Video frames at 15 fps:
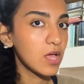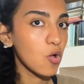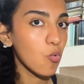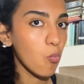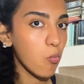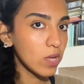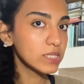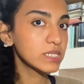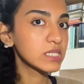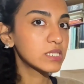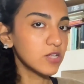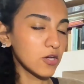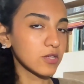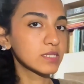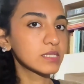Once
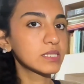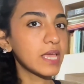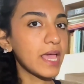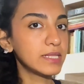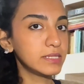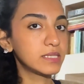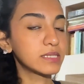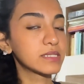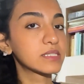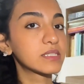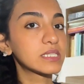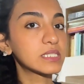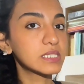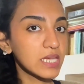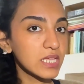does enters the
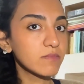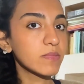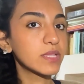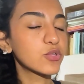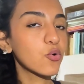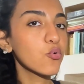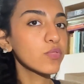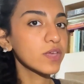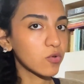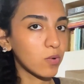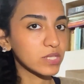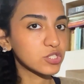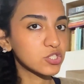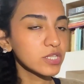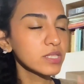statement or the
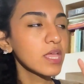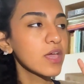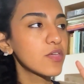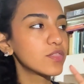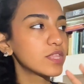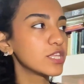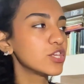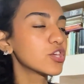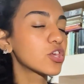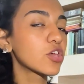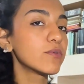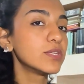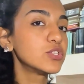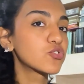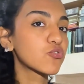question, then you're
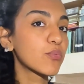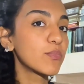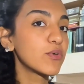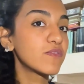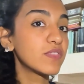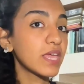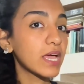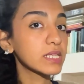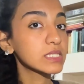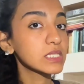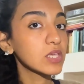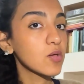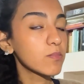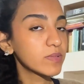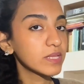going to remove the s
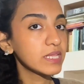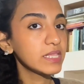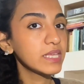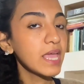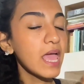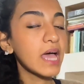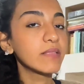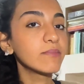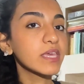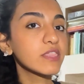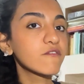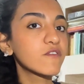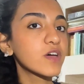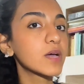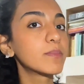completely and make the
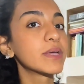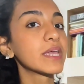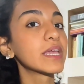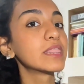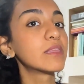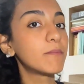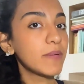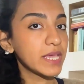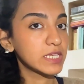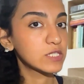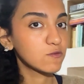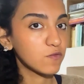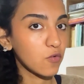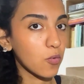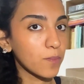verb in the base
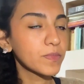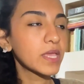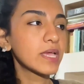form.